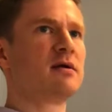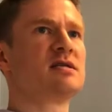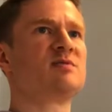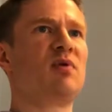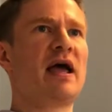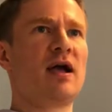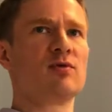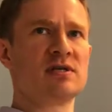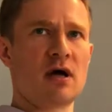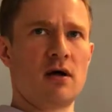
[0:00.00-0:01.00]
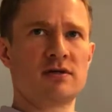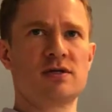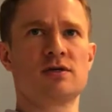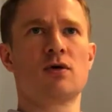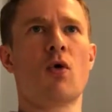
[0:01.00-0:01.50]
displaying
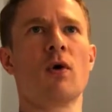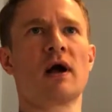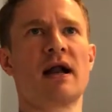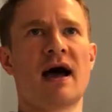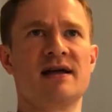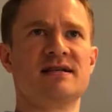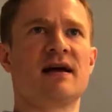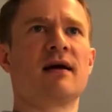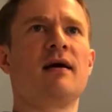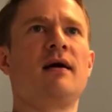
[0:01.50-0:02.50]
results, organizing,